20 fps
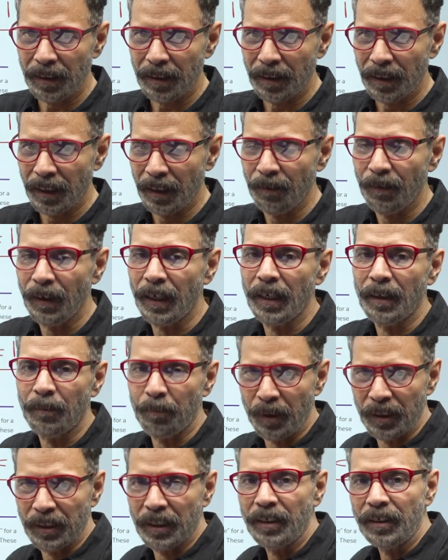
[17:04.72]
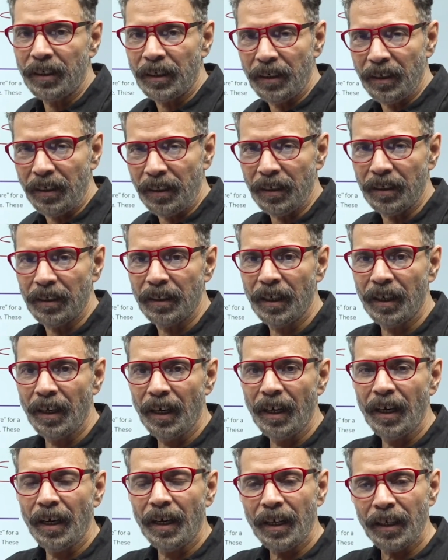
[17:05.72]
the way presented here,
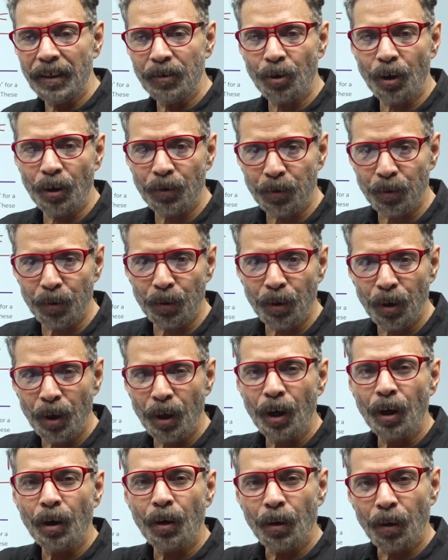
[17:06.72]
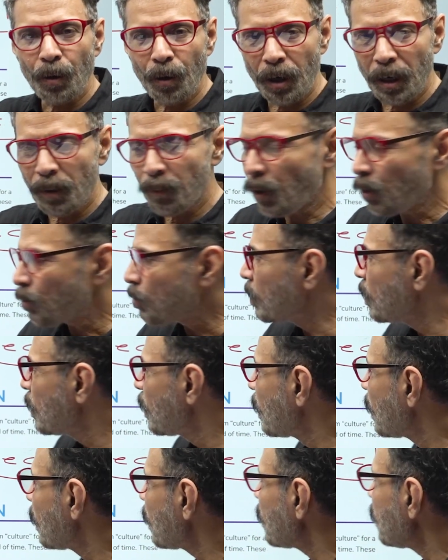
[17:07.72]
is also all about
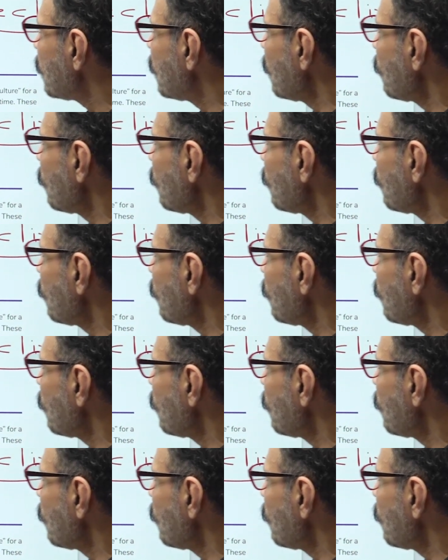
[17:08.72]
the